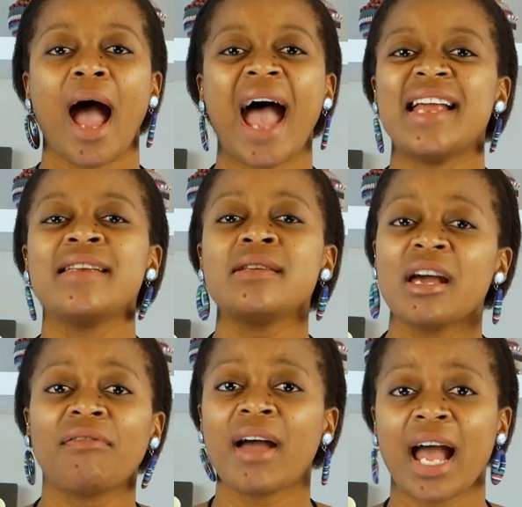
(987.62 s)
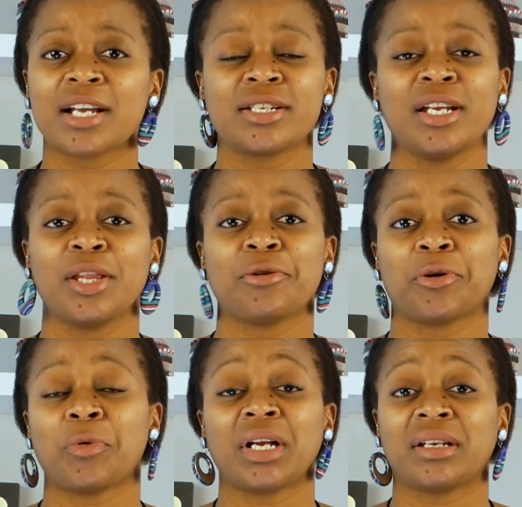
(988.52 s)
I never actually
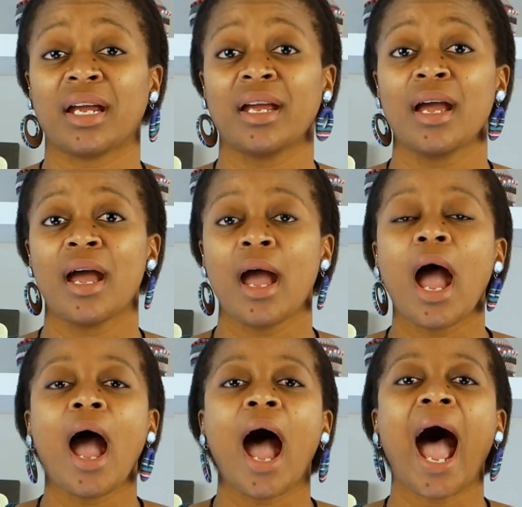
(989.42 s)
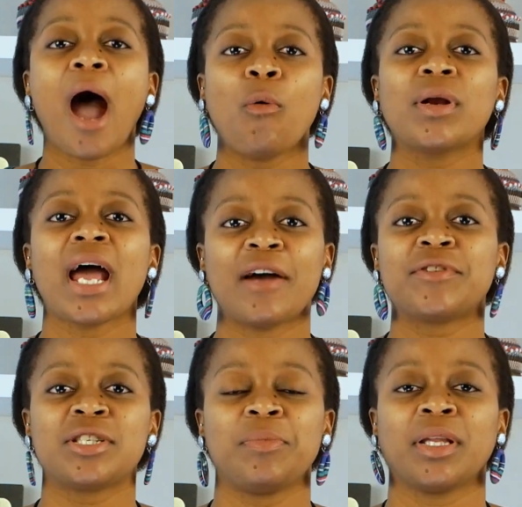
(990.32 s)
thought one day I would
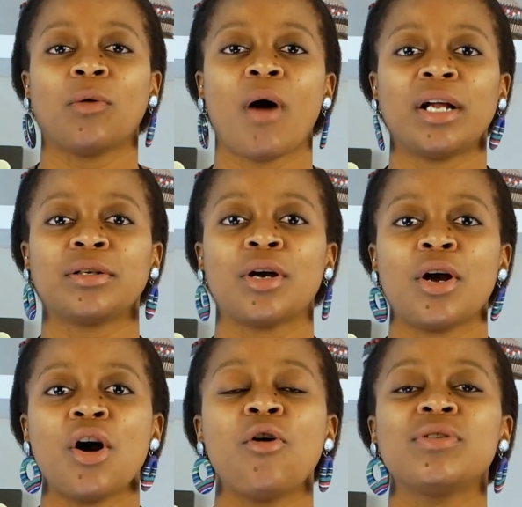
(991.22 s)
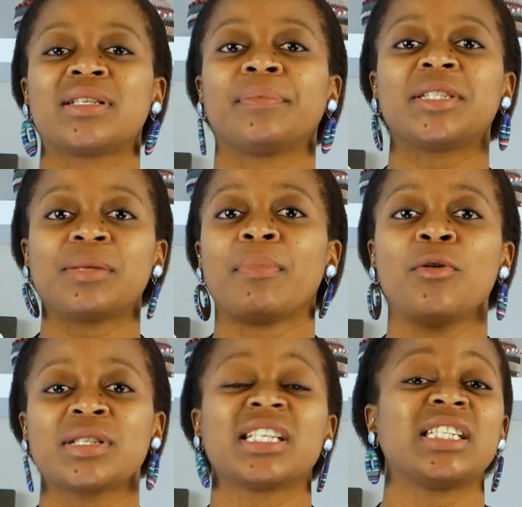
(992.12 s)
have to be the one who's
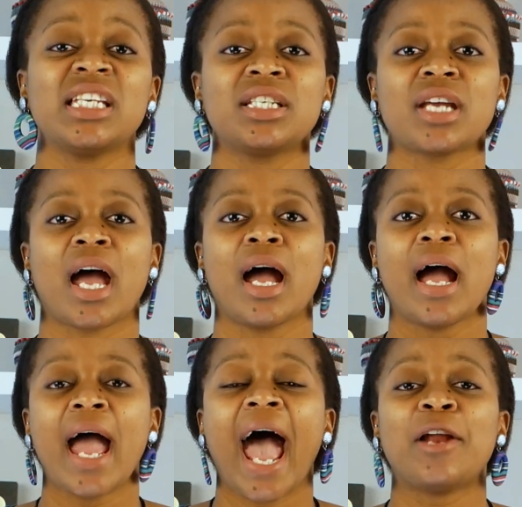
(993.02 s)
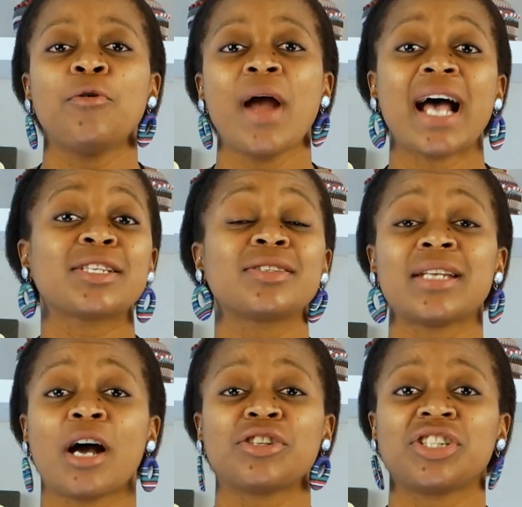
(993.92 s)
the teacher and who has to
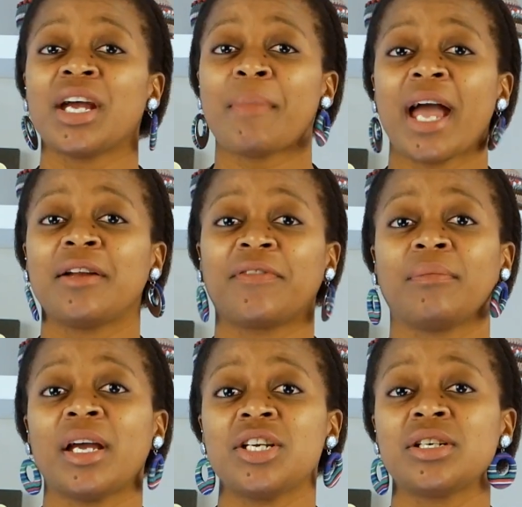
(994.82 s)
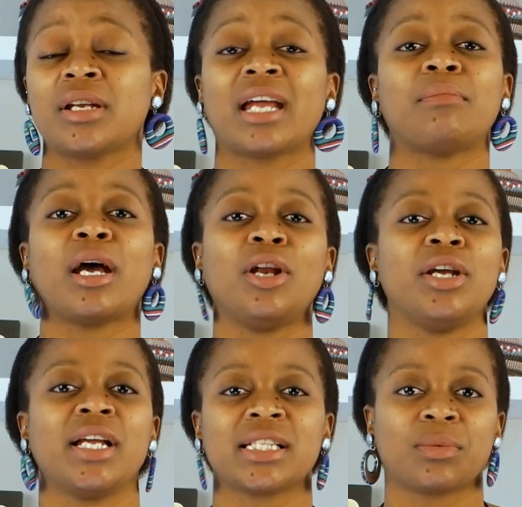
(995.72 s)
now share my information and my
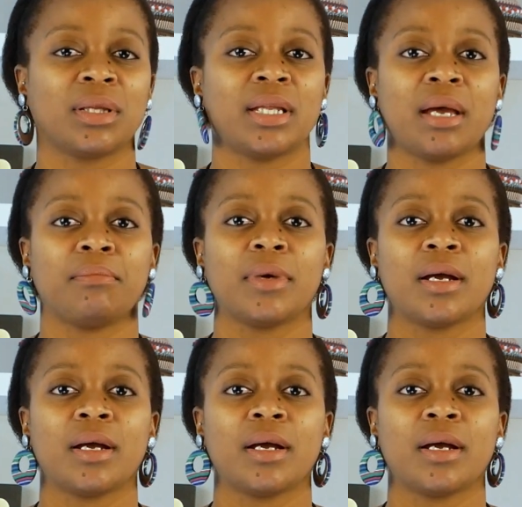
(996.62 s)
learnings with them.